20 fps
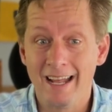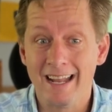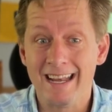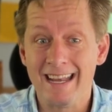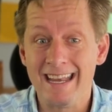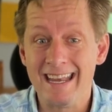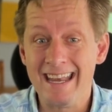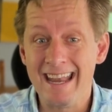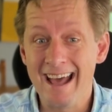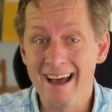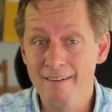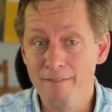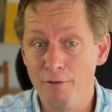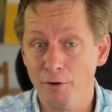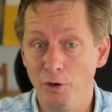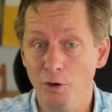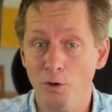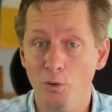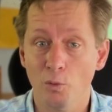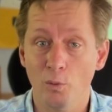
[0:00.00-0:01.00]

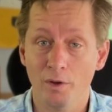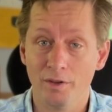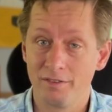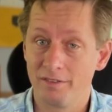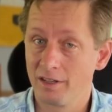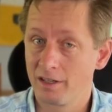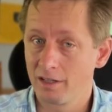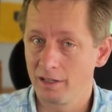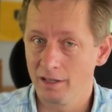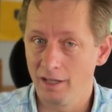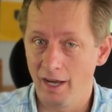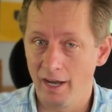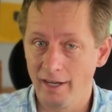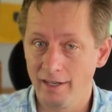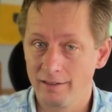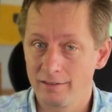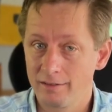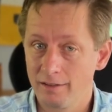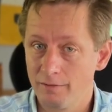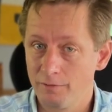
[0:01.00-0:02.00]
Never was the
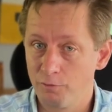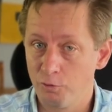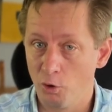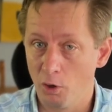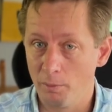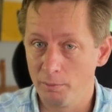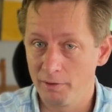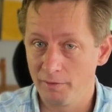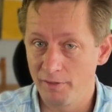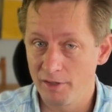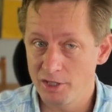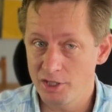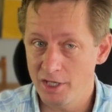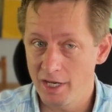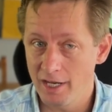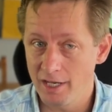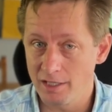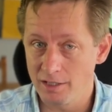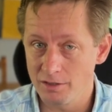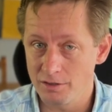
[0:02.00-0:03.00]
client informed of the
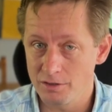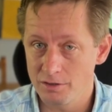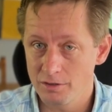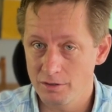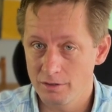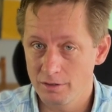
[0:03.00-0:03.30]
change.